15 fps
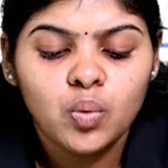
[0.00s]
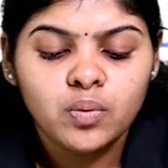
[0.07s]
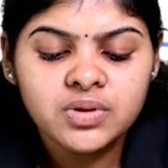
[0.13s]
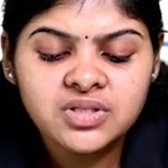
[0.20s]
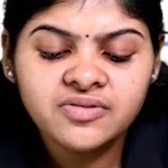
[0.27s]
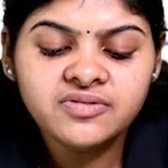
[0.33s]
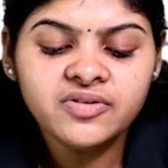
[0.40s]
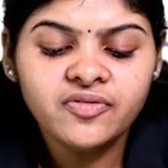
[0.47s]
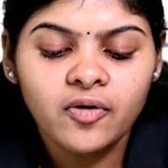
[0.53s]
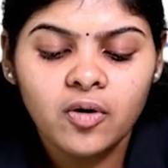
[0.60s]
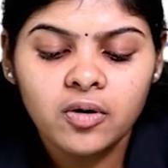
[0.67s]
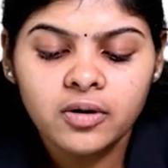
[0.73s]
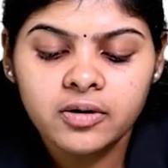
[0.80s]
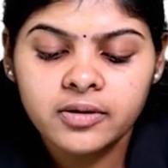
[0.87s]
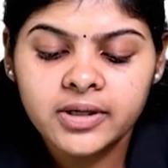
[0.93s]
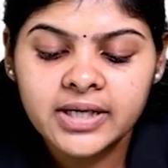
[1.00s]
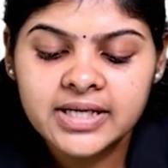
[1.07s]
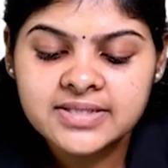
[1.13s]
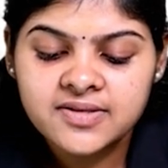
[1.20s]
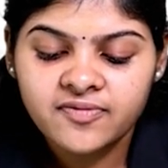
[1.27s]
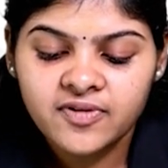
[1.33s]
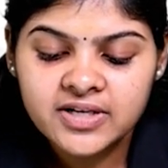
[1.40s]
Which of the following
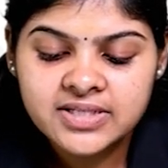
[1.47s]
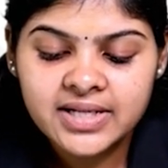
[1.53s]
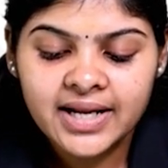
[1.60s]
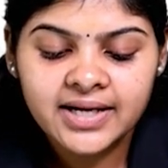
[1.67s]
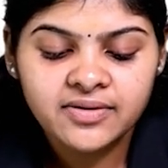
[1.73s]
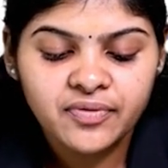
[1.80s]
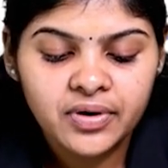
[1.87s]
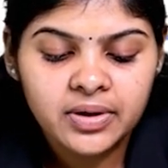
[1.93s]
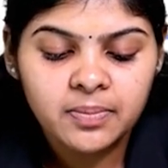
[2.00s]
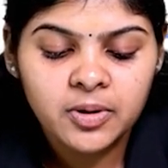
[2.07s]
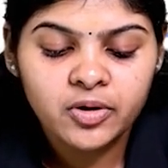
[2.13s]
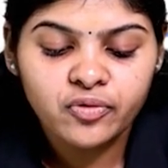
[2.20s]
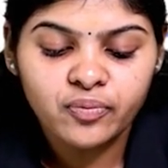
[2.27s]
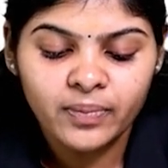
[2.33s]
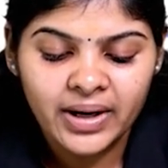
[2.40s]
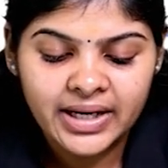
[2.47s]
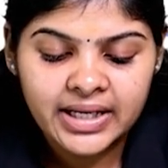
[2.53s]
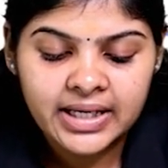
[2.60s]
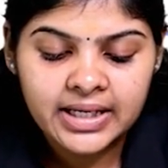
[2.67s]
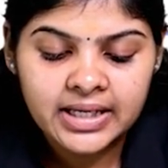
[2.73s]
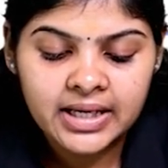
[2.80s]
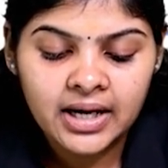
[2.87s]
is the first line treatment of
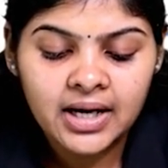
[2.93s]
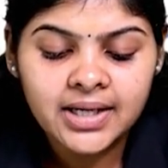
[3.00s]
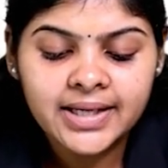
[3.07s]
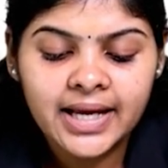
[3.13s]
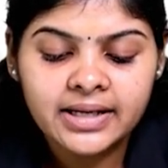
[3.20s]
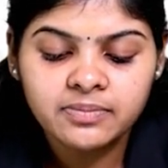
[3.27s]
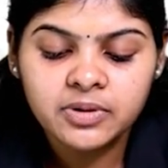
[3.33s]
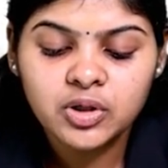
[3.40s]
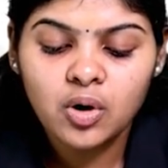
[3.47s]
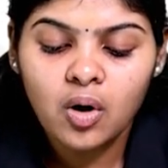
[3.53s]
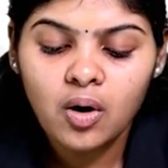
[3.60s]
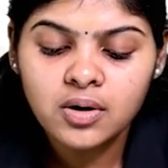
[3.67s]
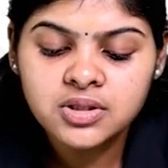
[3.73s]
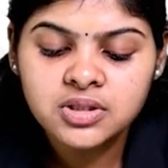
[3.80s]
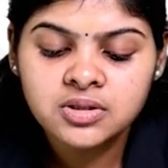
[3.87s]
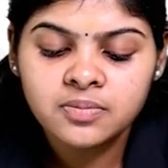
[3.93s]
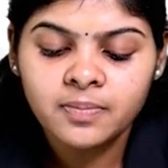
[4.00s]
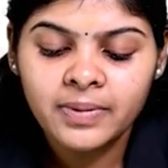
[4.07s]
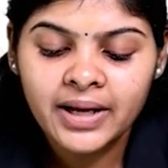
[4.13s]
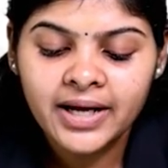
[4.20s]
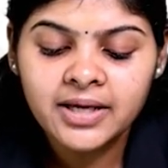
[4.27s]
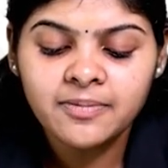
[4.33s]
malaria can be caused
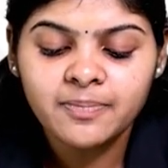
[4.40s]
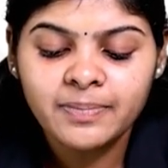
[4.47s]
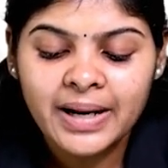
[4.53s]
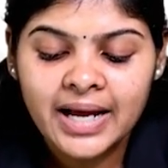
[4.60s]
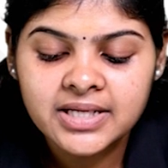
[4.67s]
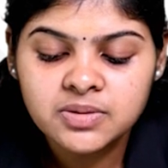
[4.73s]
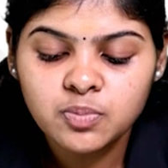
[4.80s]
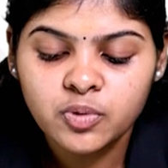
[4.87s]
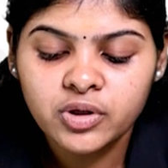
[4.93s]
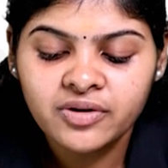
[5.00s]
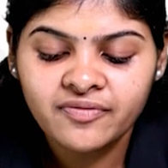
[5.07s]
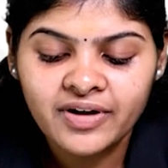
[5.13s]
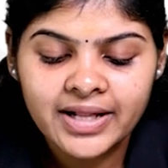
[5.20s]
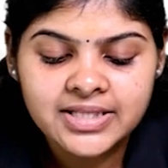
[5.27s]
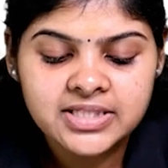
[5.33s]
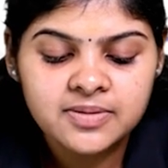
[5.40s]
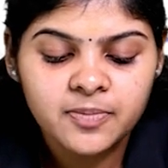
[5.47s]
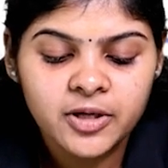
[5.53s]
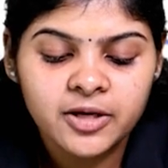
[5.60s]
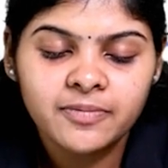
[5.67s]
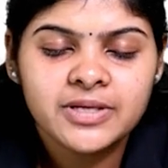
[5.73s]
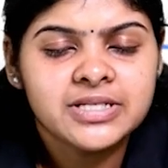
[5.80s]
by Plasmodium
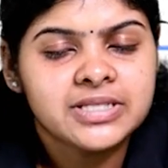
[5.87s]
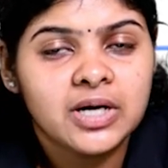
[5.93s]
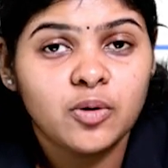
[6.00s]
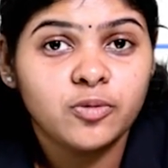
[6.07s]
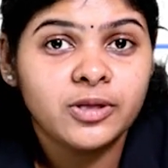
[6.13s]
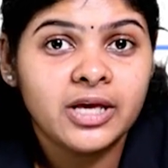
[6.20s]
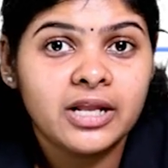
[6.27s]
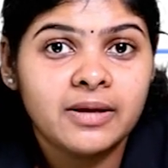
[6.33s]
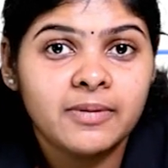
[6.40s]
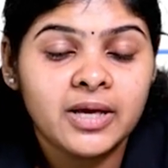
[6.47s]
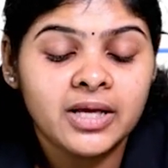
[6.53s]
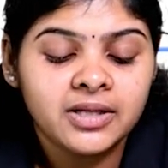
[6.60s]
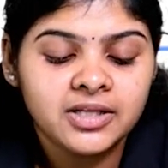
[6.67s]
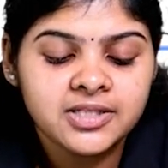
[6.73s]
falciparum in Saudi Arabia?